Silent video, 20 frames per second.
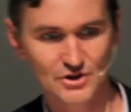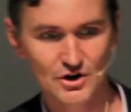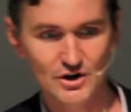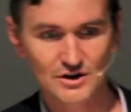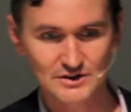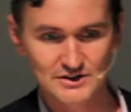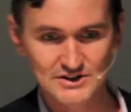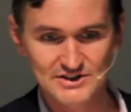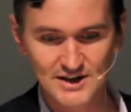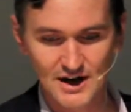
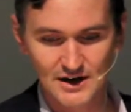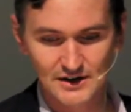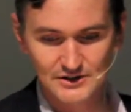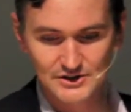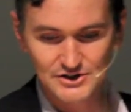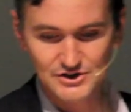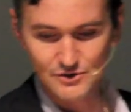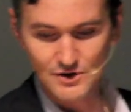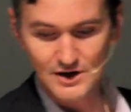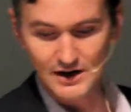certainly
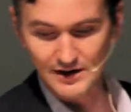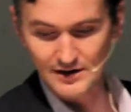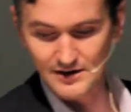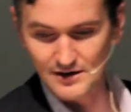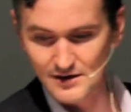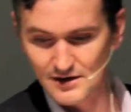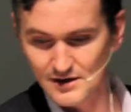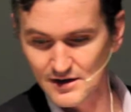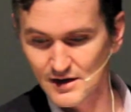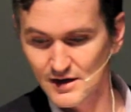starting to
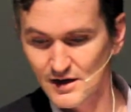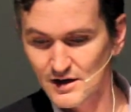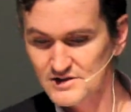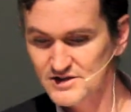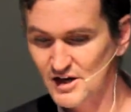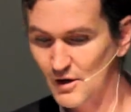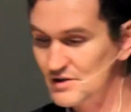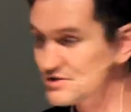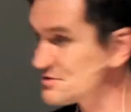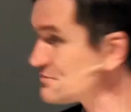shrink.
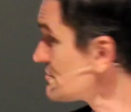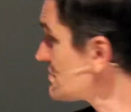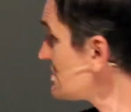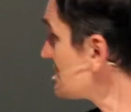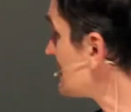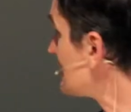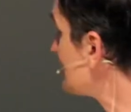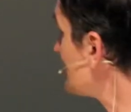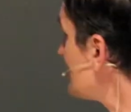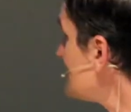So it's
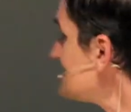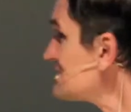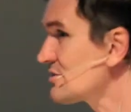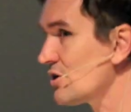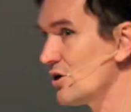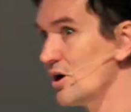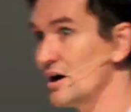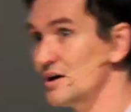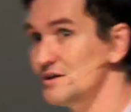really these